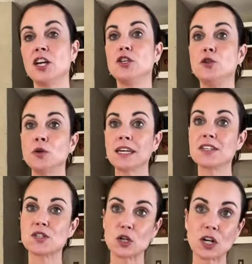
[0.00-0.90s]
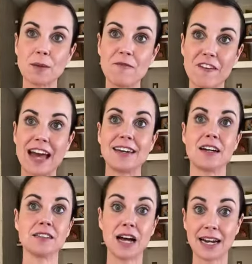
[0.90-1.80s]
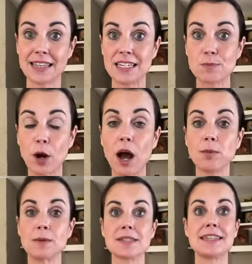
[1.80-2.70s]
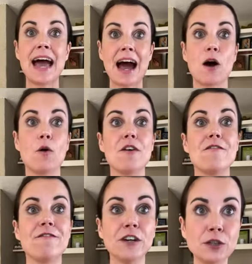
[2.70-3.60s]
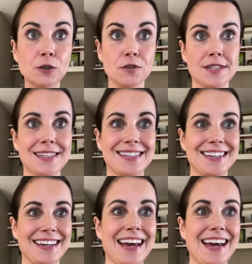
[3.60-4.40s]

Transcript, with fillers: You can circumvent a lot of these problems. Now, foods.